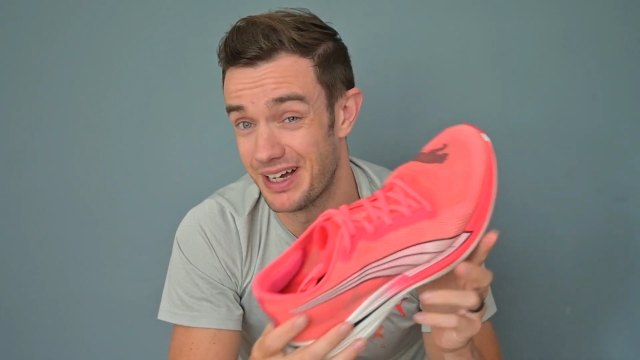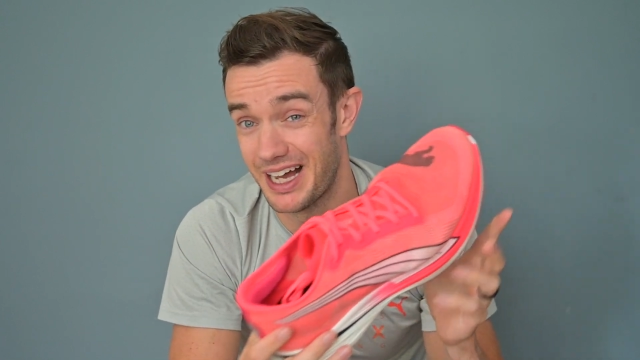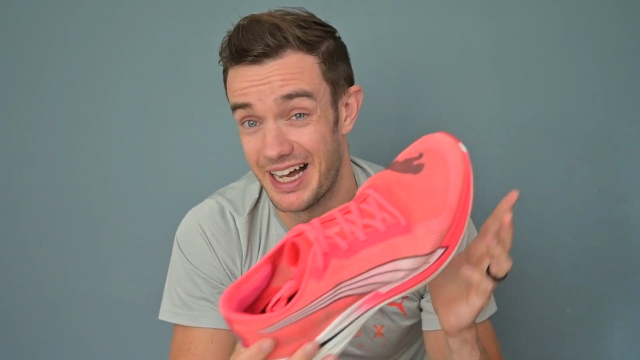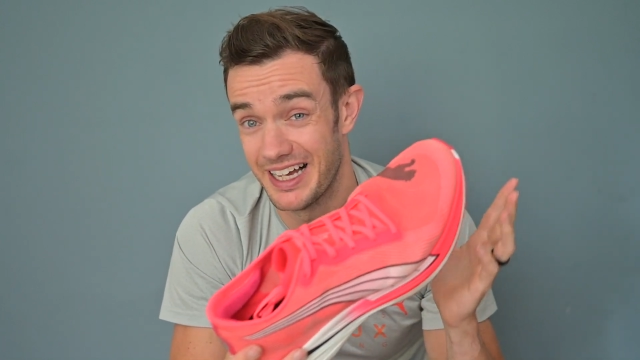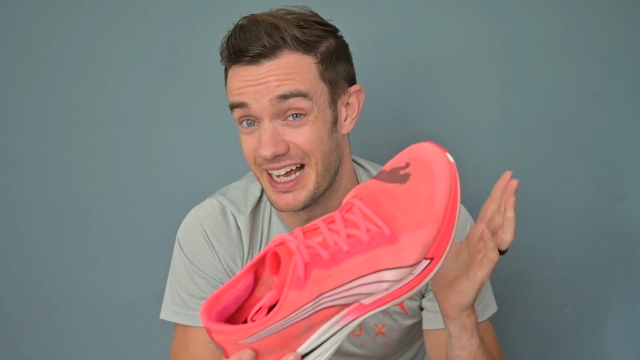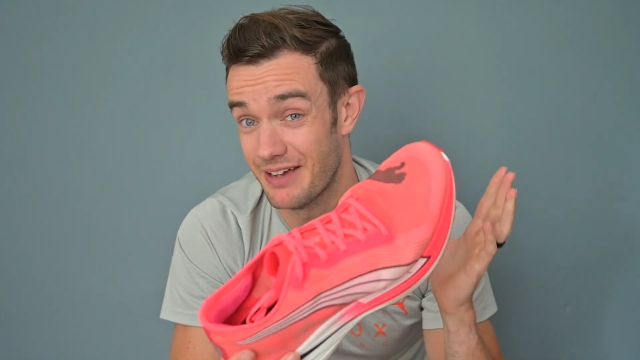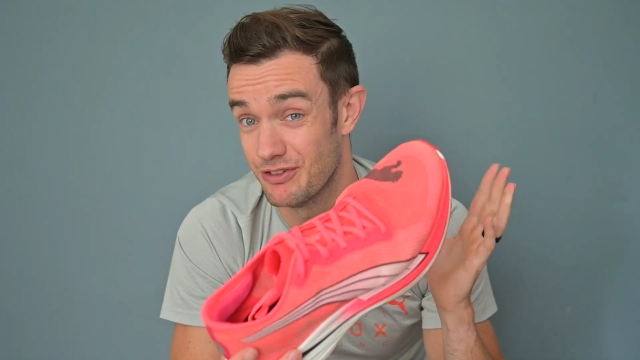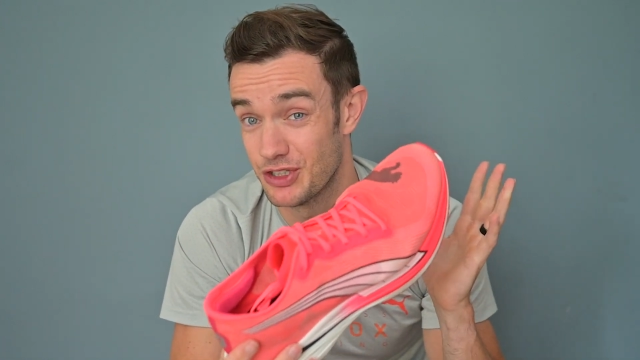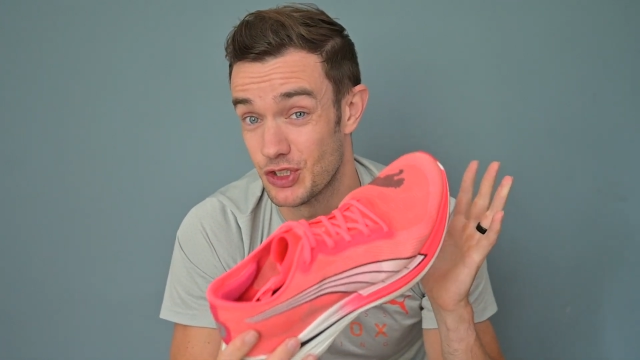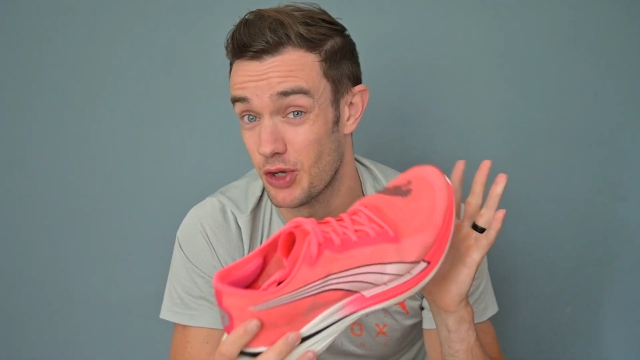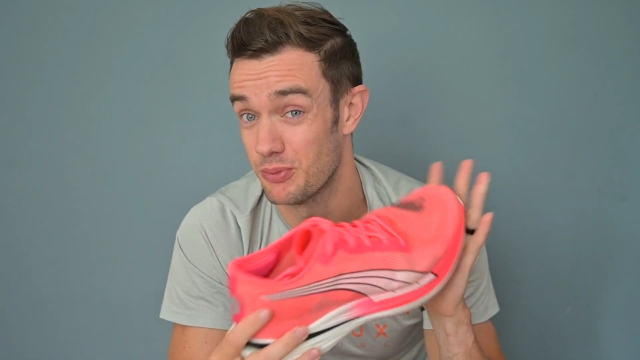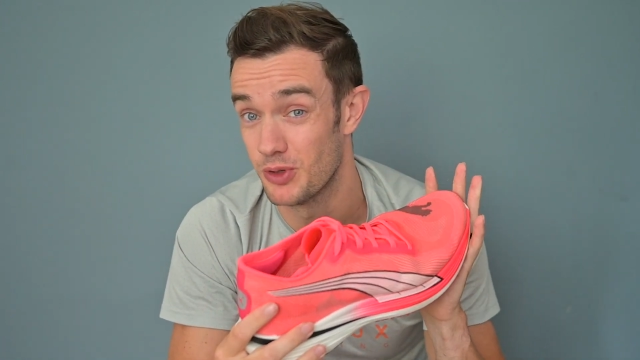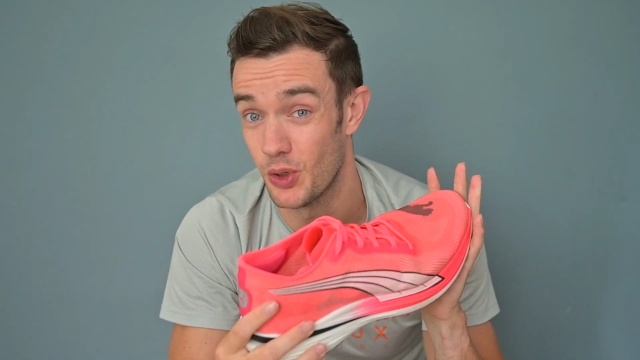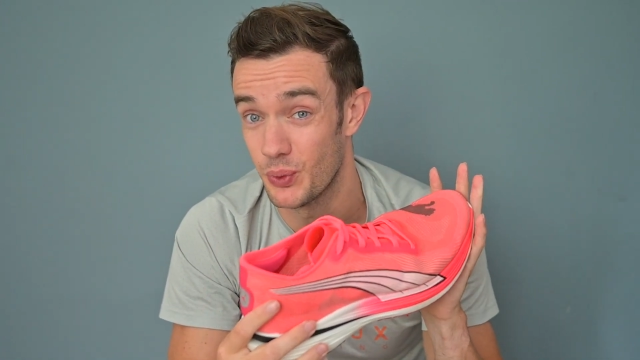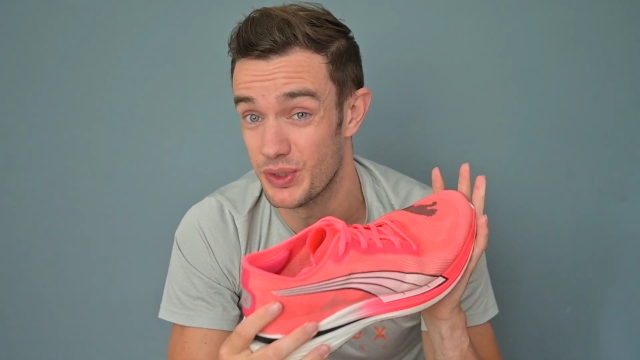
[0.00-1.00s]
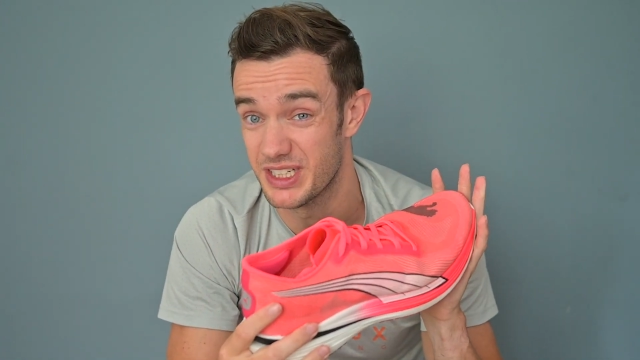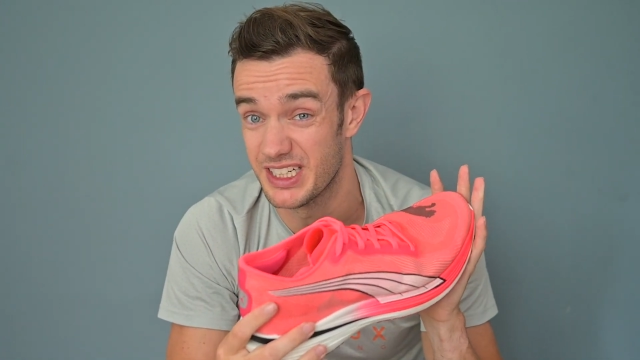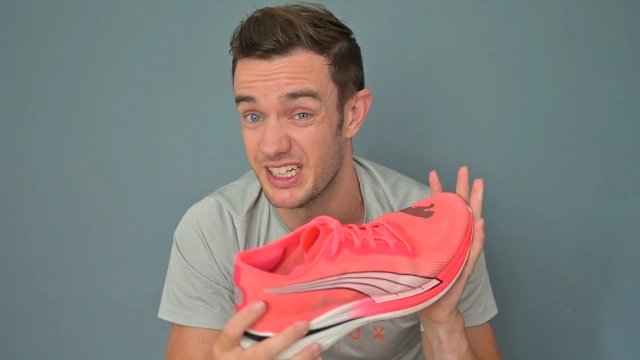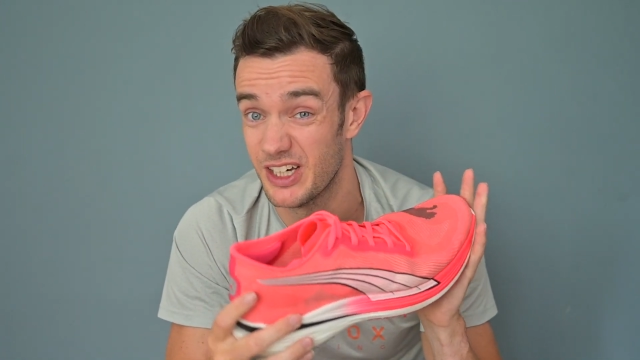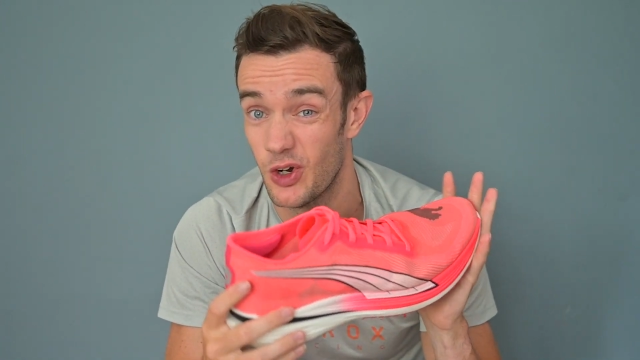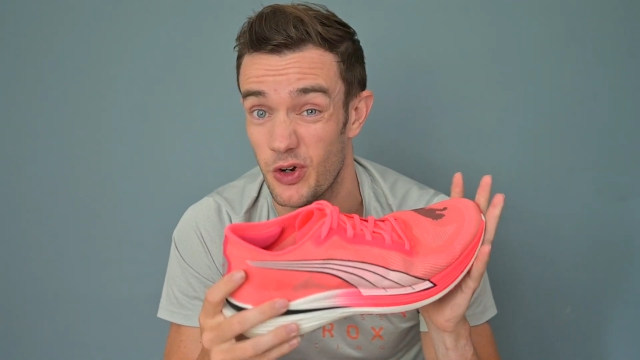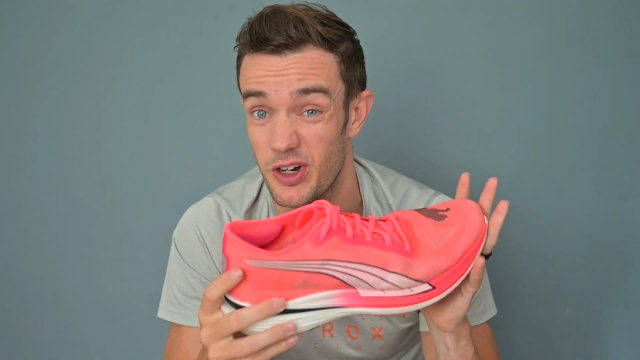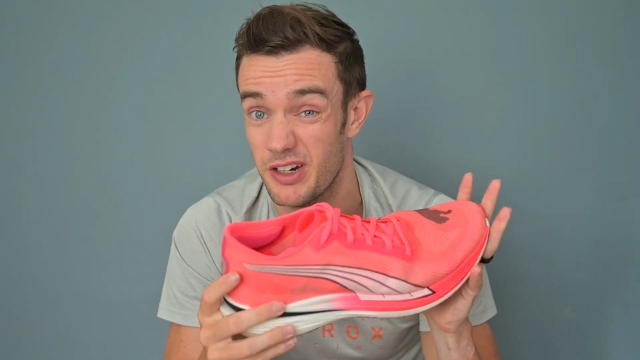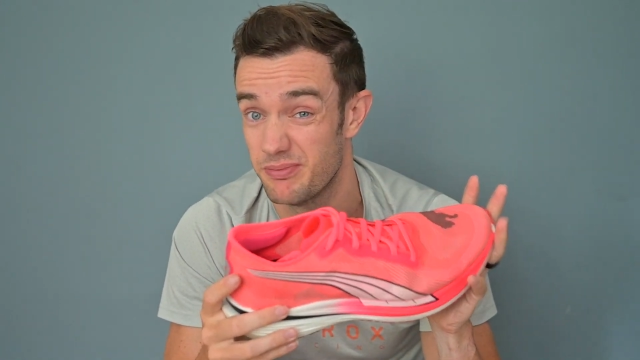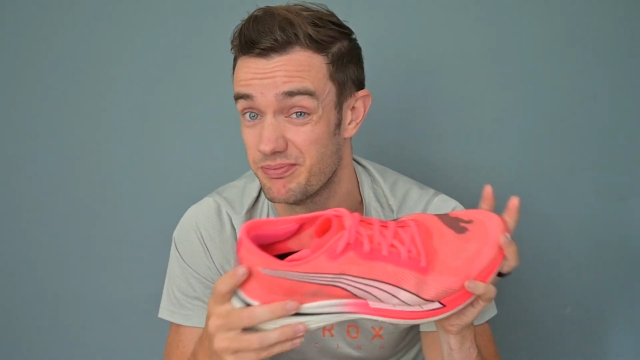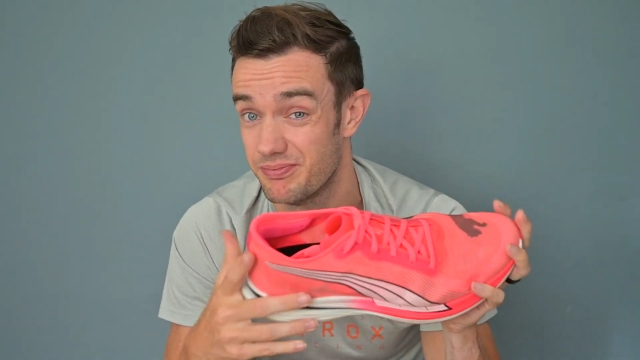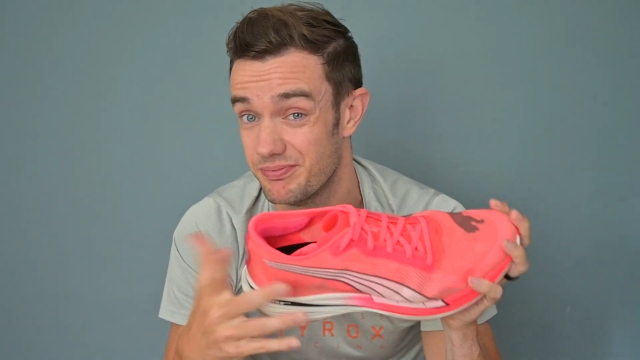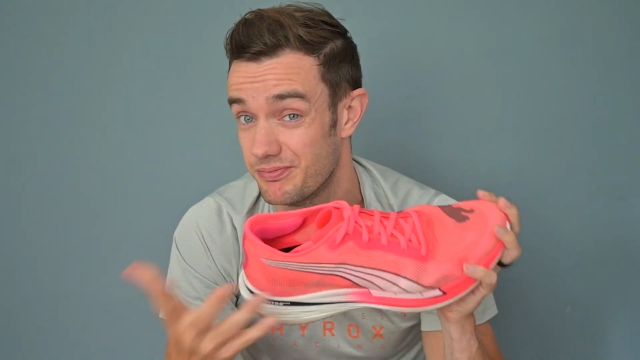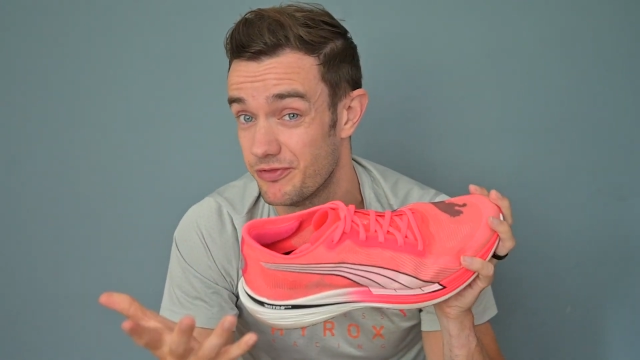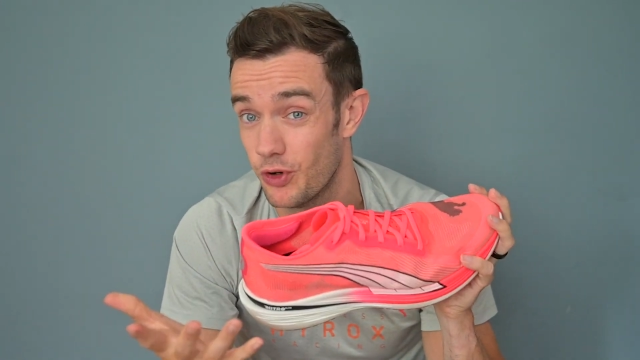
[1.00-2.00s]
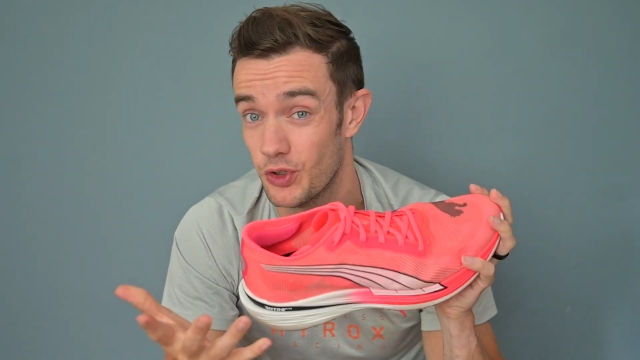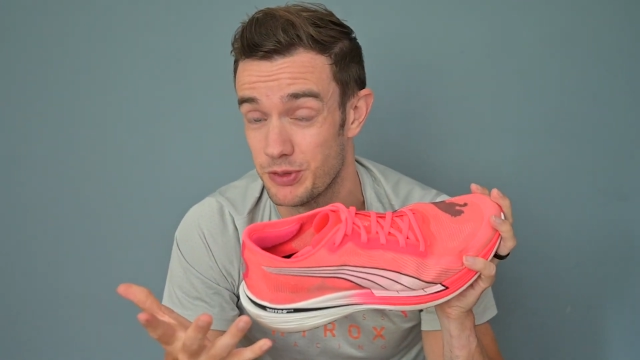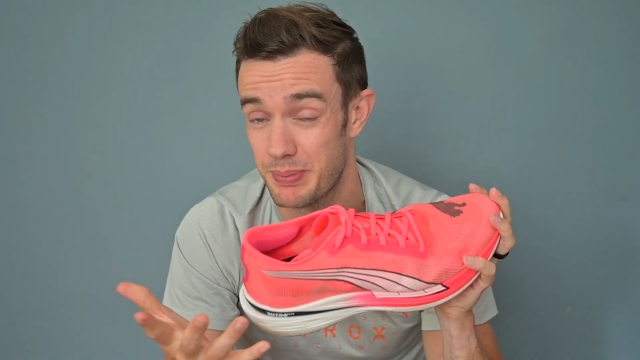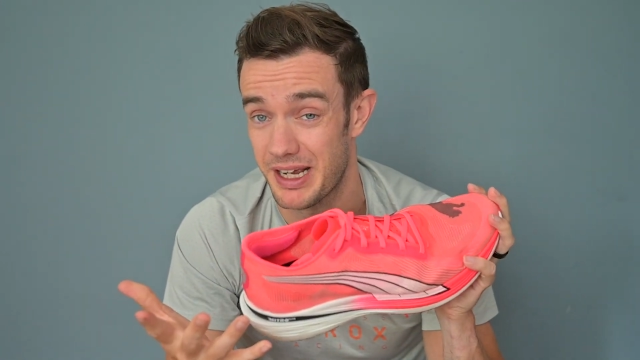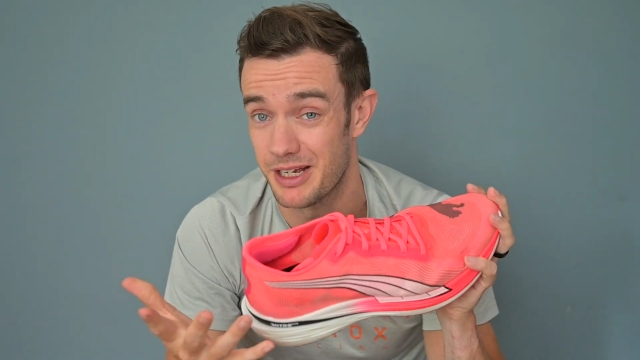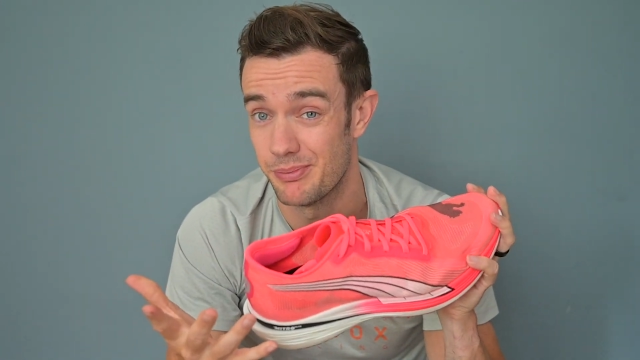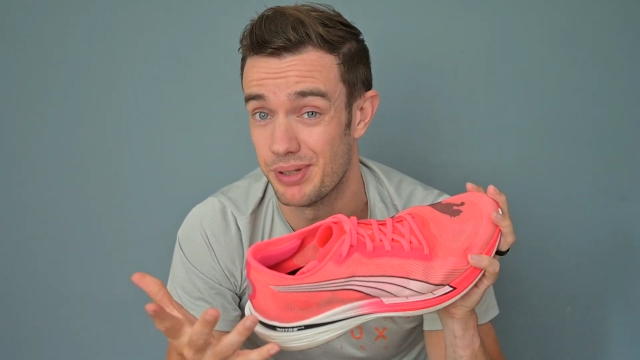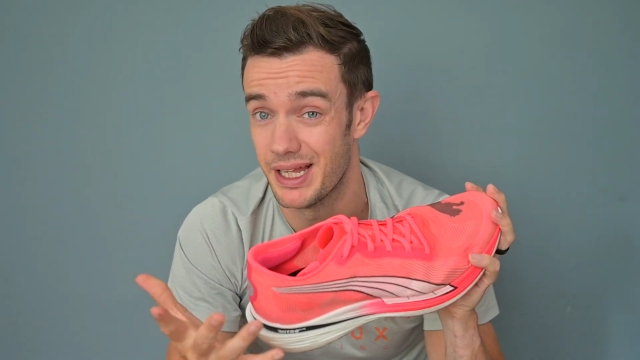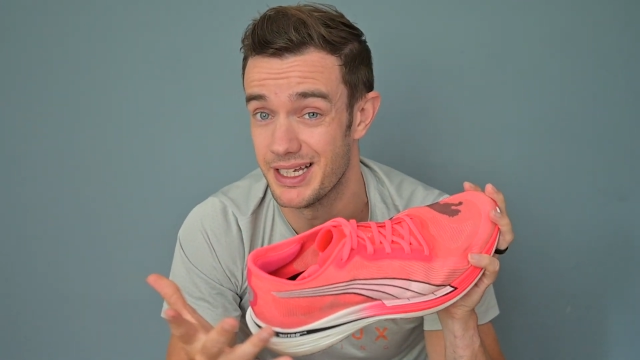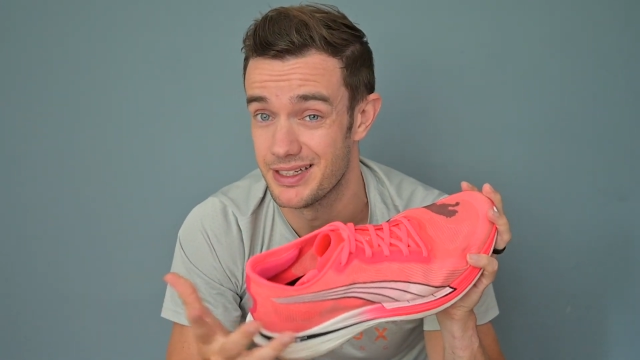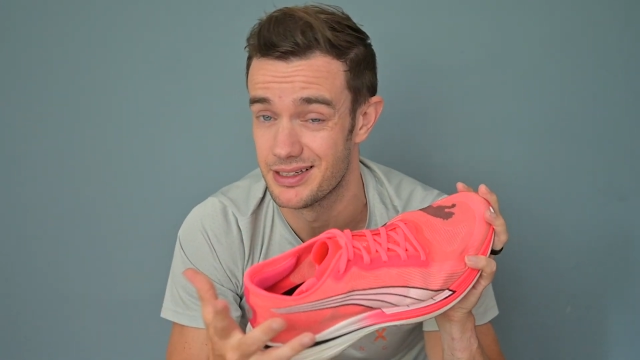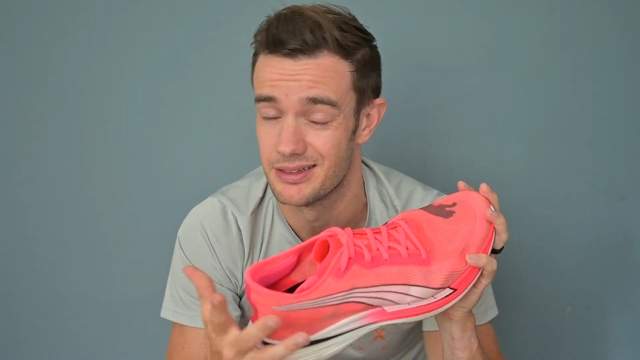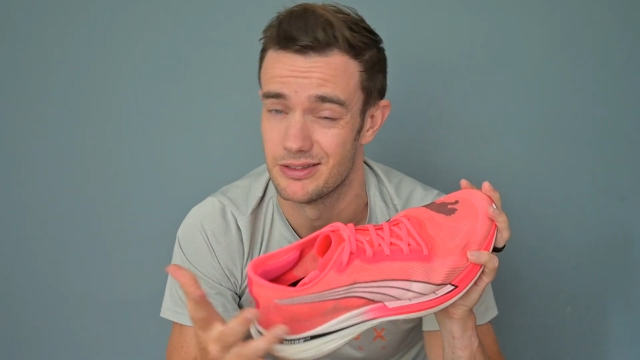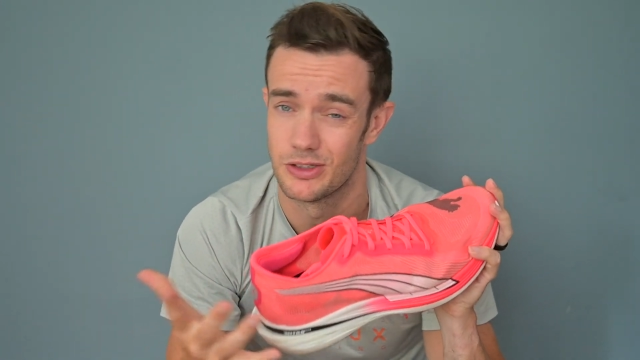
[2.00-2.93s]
I either stop noticing it or it falls back in place,